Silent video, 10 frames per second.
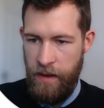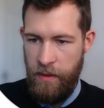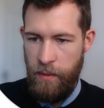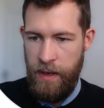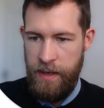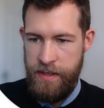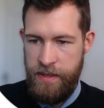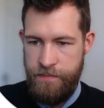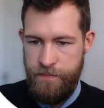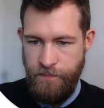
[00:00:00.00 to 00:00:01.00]
Otherwise,
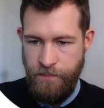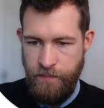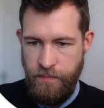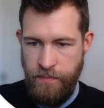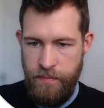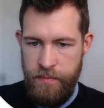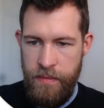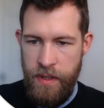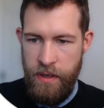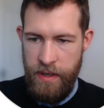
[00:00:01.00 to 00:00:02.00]

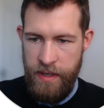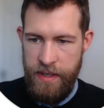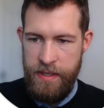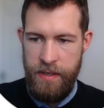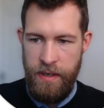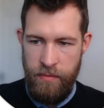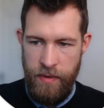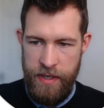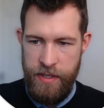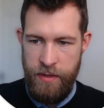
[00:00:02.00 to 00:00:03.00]
you're going to need to
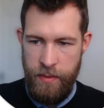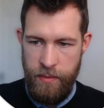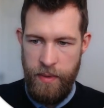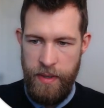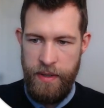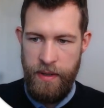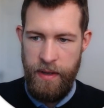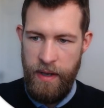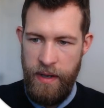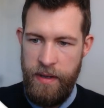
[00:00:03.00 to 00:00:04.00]
register with
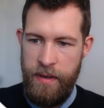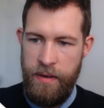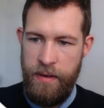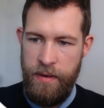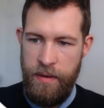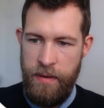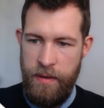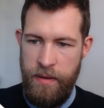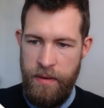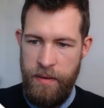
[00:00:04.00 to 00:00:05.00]
a
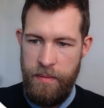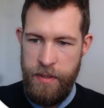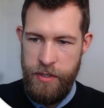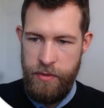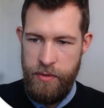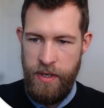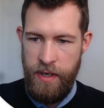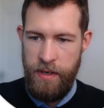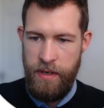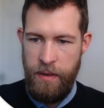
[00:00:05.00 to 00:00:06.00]

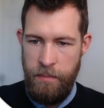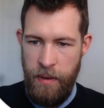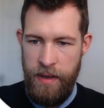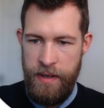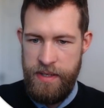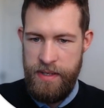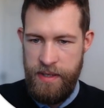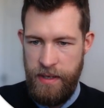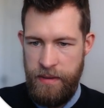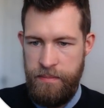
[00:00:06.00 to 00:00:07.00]
producer compliance
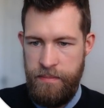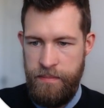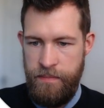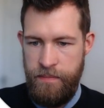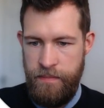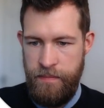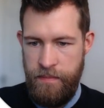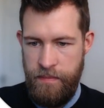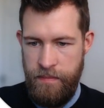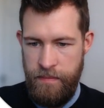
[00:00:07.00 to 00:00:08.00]
scheme.
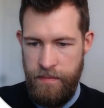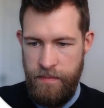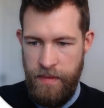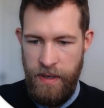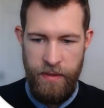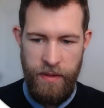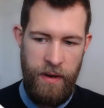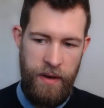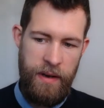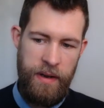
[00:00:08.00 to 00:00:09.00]
And there
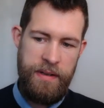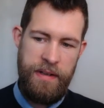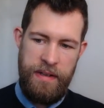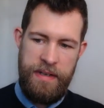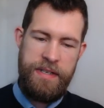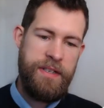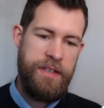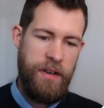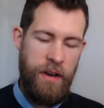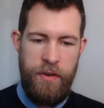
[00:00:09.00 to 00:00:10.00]
are lists
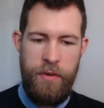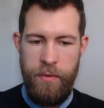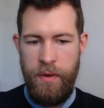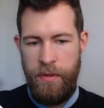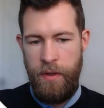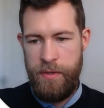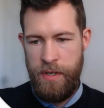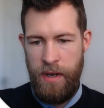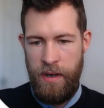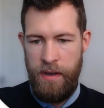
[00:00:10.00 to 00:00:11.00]
of who those
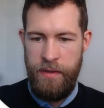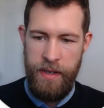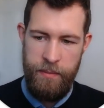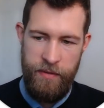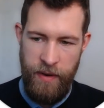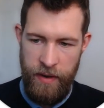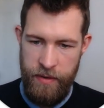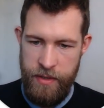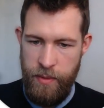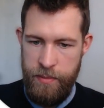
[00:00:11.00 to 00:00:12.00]
are, and they can be found on
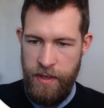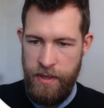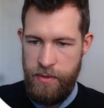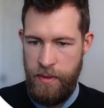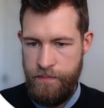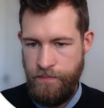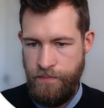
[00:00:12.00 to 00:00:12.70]
this website as well.